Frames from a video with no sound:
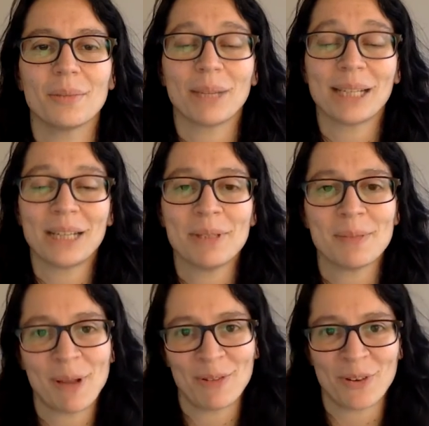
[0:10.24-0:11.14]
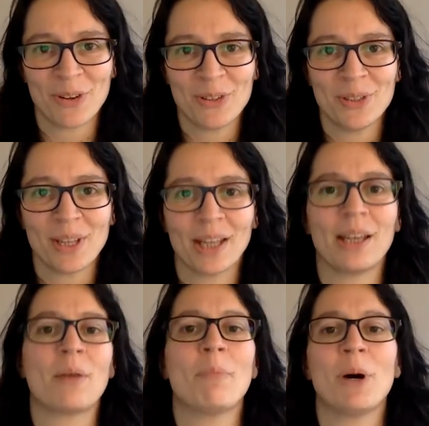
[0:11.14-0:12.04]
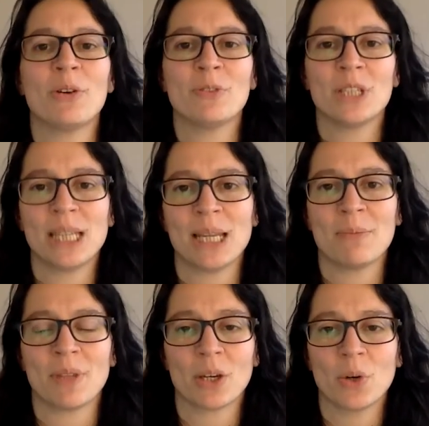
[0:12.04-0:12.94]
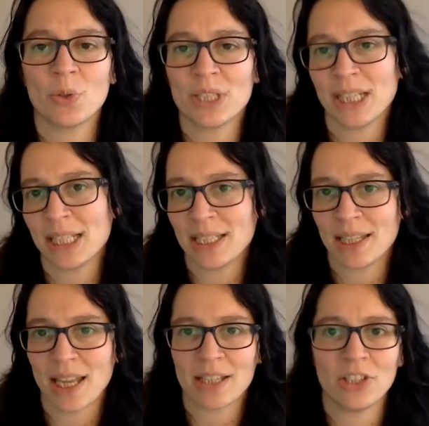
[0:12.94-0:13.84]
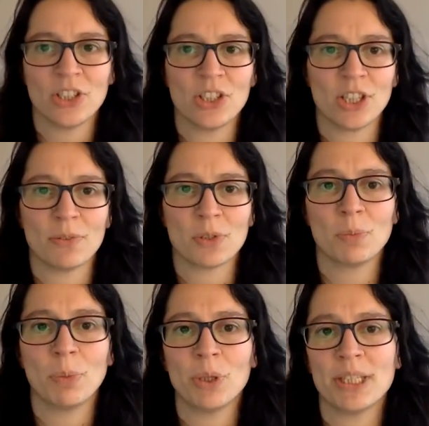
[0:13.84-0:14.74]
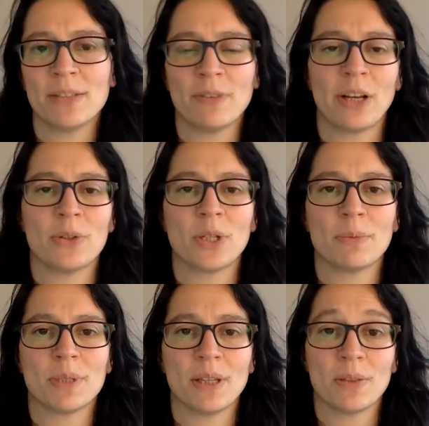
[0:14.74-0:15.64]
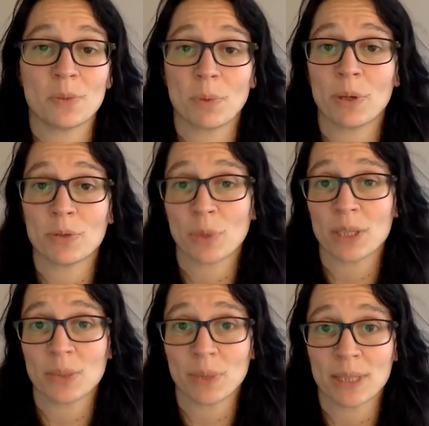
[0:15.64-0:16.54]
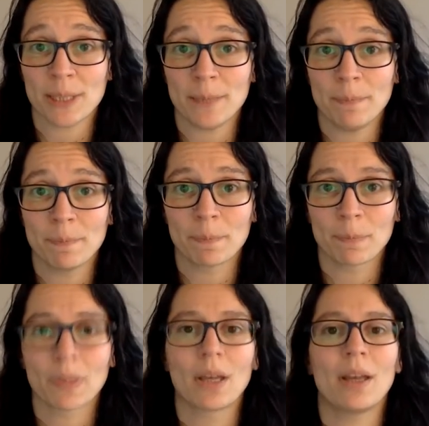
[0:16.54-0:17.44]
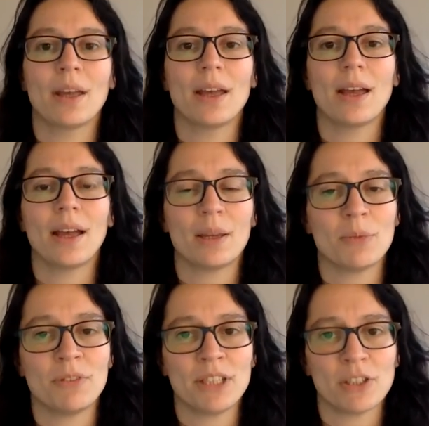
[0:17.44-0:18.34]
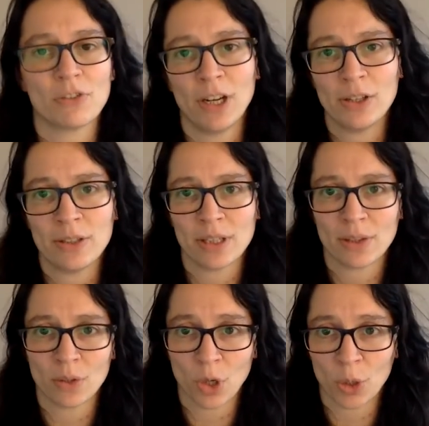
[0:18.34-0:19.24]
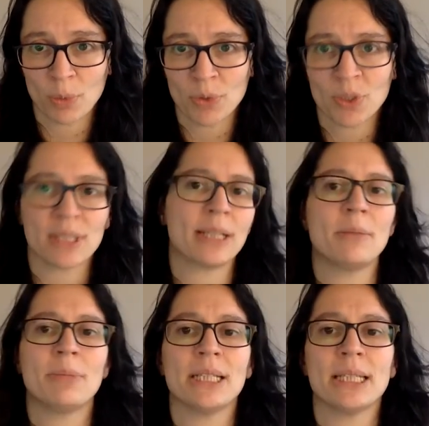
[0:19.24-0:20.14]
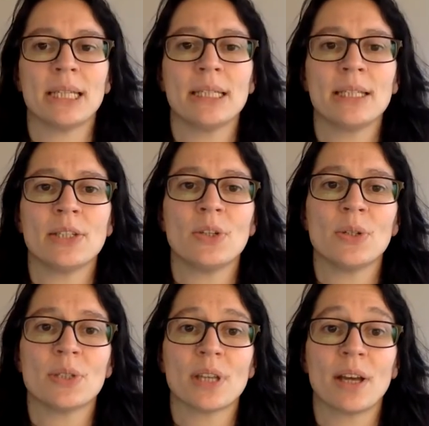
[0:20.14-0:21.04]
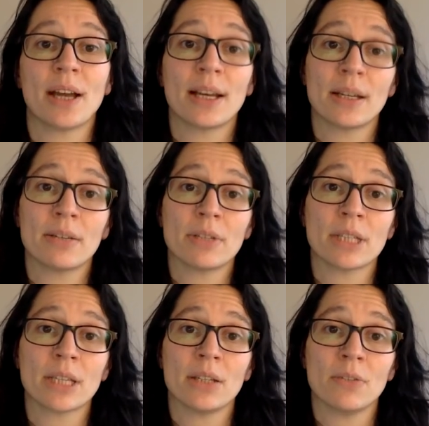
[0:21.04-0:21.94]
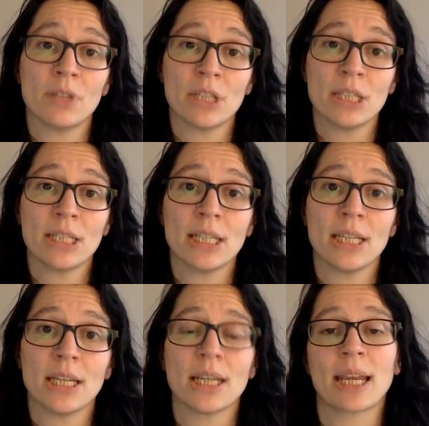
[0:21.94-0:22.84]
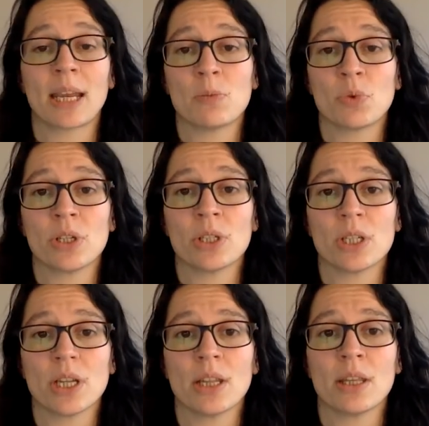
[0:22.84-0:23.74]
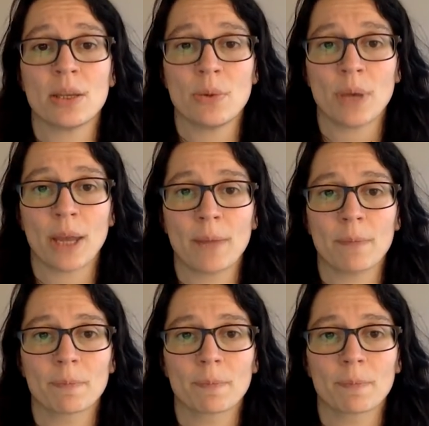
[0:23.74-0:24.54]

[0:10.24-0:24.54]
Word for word: My name is Melanie Rohse, and I am part of the team that coordinated the Energy Shifts Policy Fellowships in the spring of 2020. I am a research fellow at the Global Sustainability Institute at Anglia Ruskin University in Cambridge in the UK.